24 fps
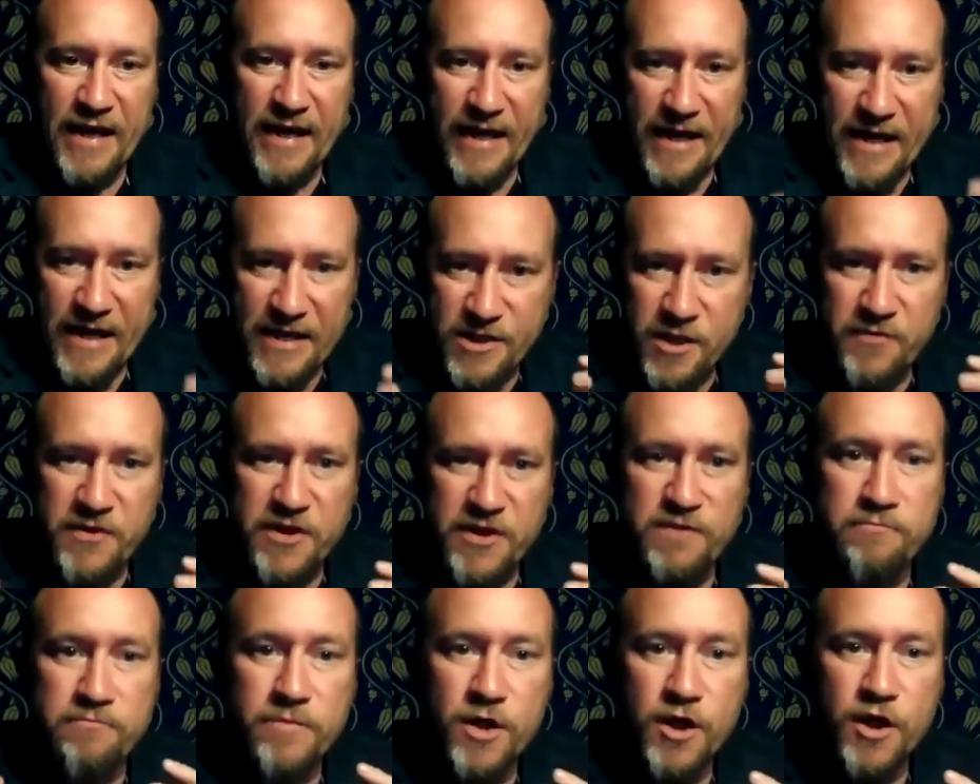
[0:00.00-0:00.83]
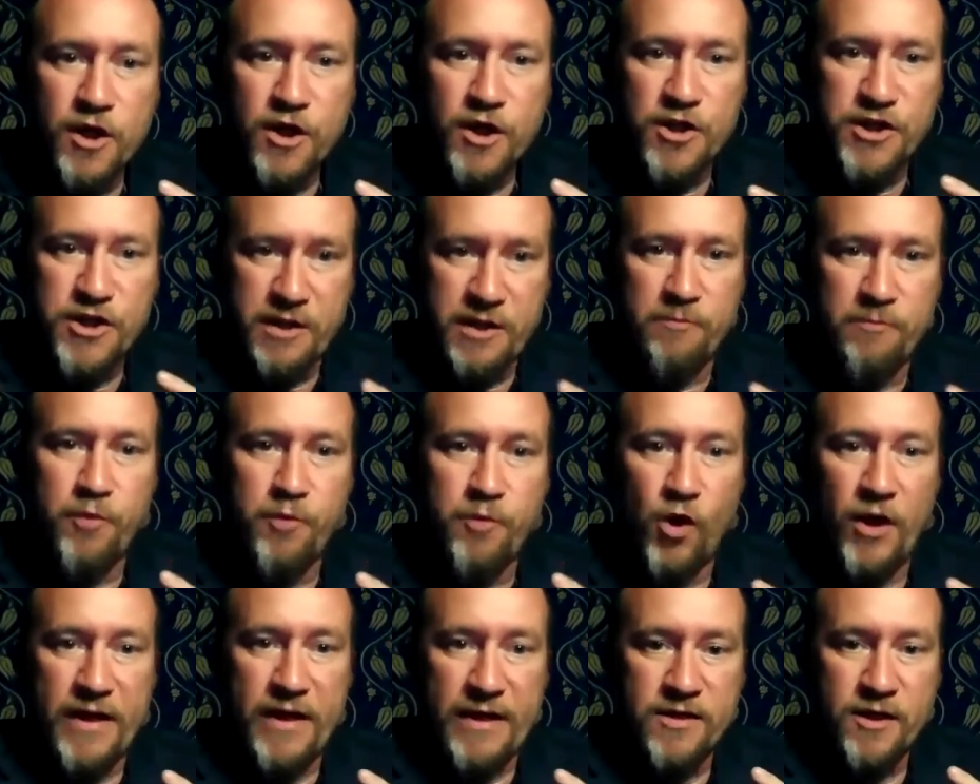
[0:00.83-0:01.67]
it's at this merging
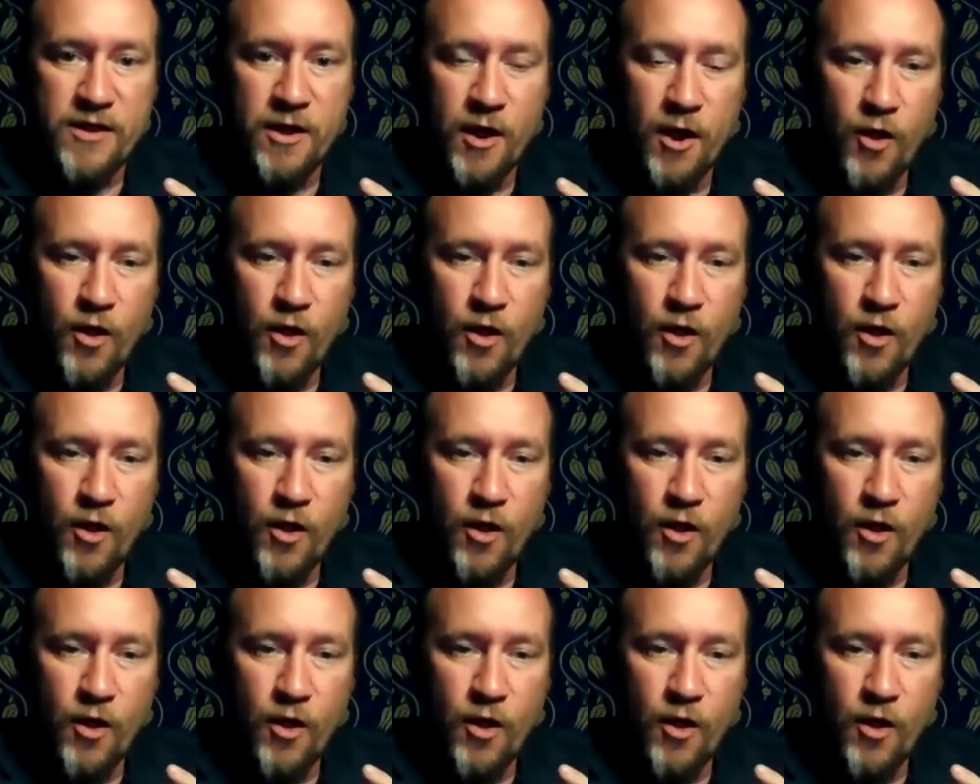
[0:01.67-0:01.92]
point